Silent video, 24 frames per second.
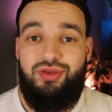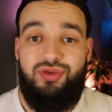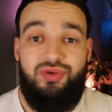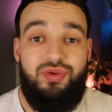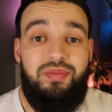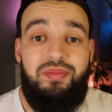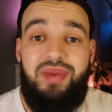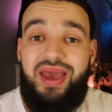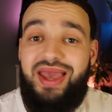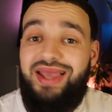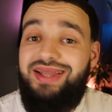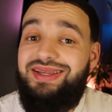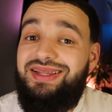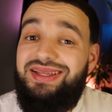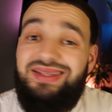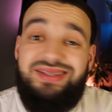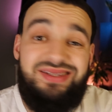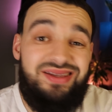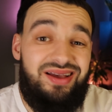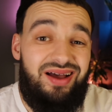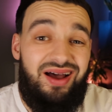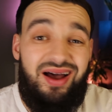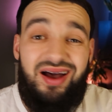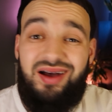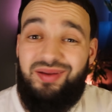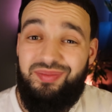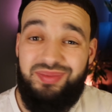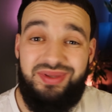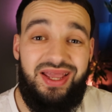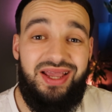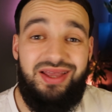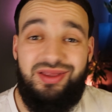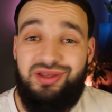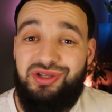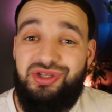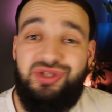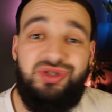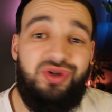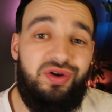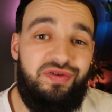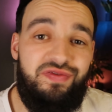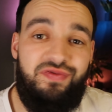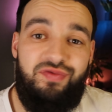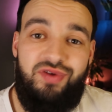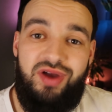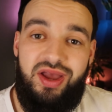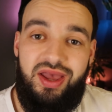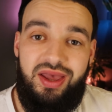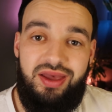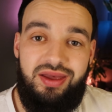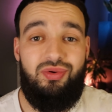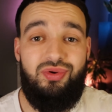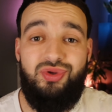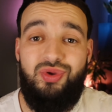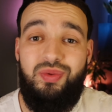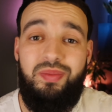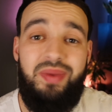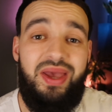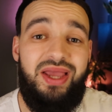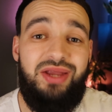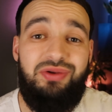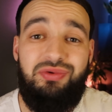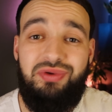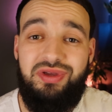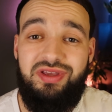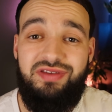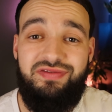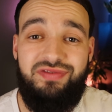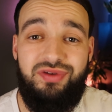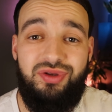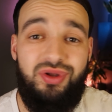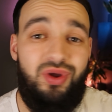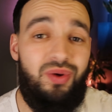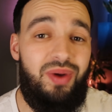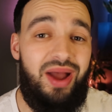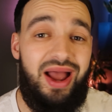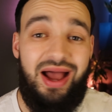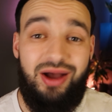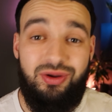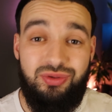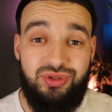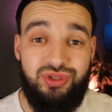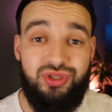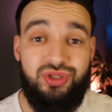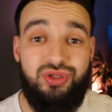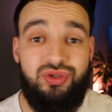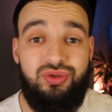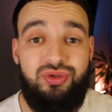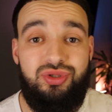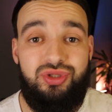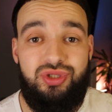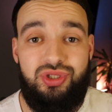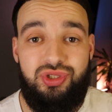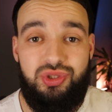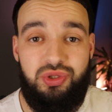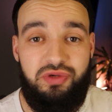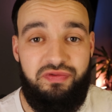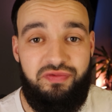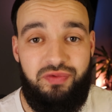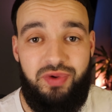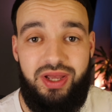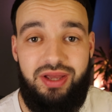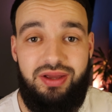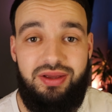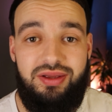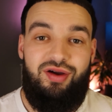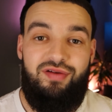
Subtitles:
You may need to update the software, or you may not even know how to use the software.